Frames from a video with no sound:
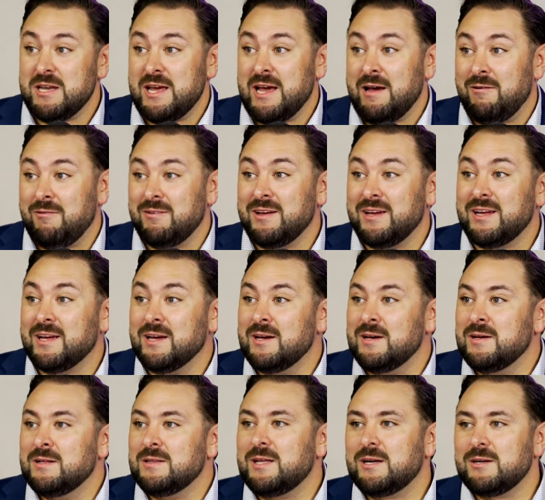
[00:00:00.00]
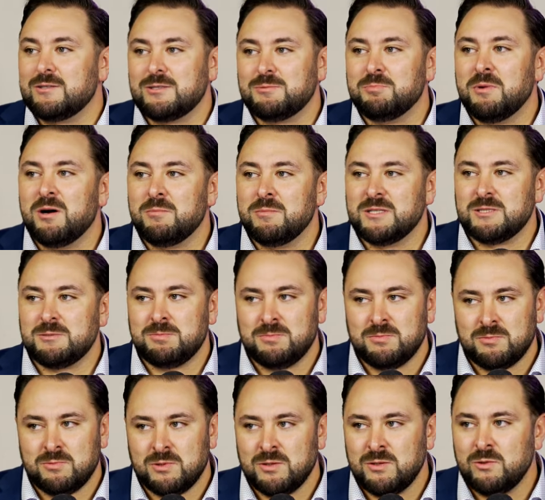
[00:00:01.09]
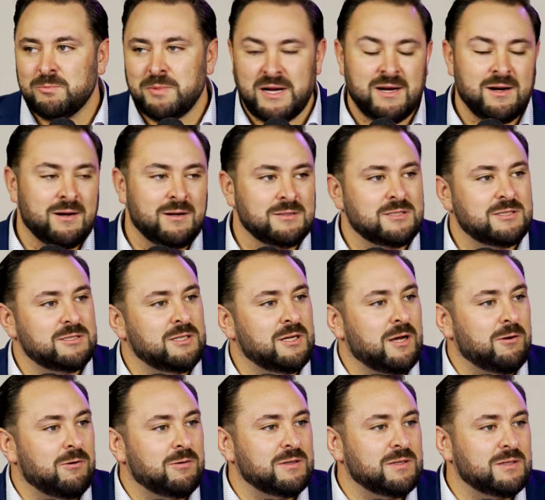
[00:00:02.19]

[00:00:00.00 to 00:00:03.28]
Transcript: now. Like, right. there's moments where new parents, you know,